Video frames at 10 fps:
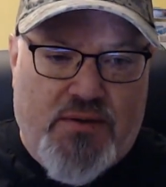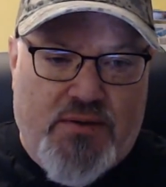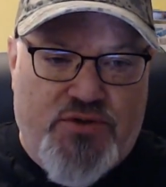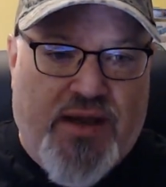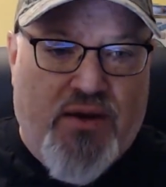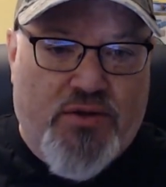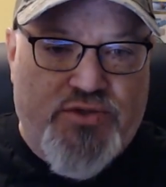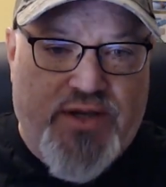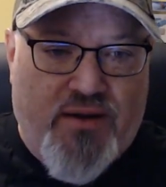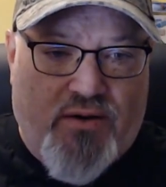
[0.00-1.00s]

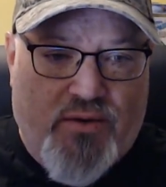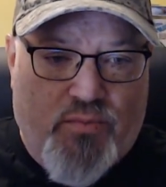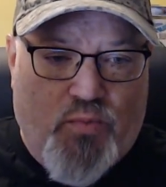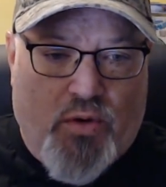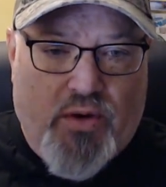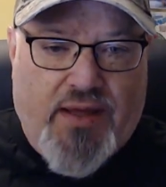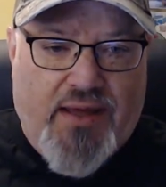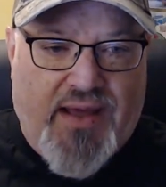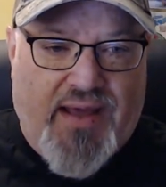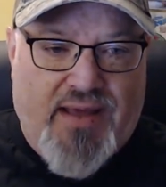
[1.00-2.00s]
JR work
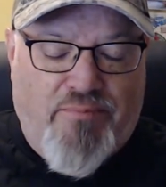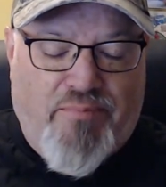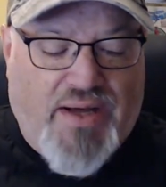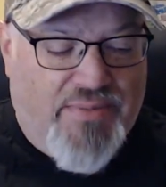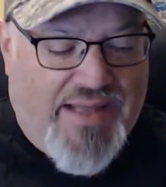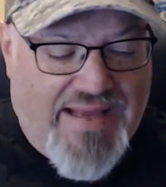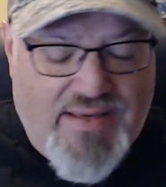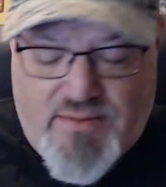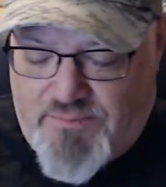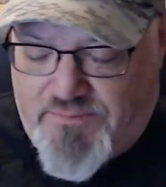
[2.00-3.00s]
and Bob Layton.